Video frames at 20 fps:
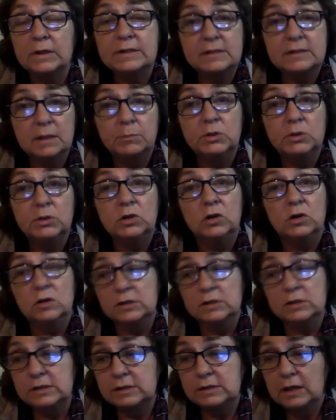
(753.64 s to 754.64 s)

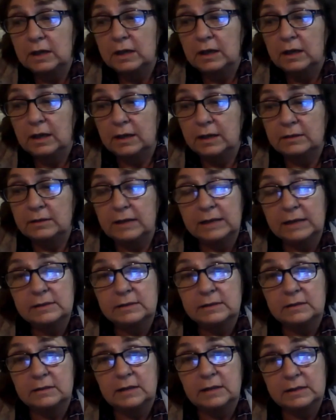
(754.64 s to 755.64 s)
seminars, and
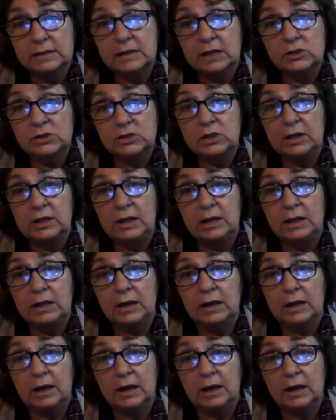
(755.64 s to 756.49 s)
that's actually